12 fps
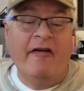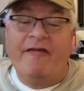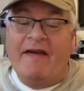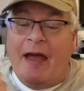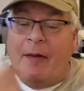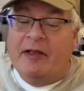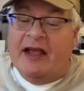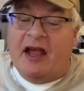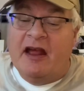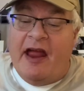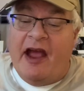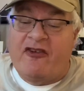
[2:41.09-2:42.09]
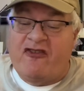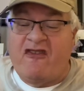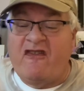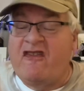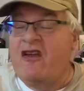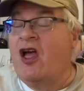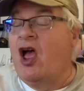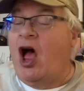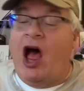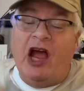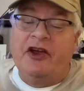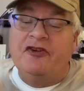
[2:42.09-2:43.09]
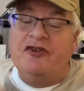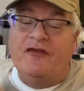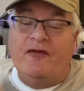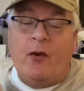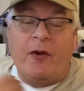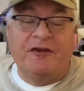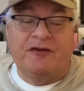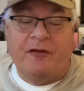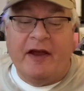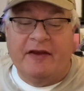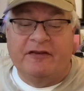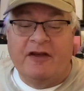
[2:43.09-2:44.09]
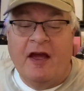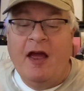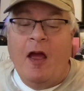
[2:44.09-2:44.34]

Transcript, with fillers: family connections, higher divorce rates,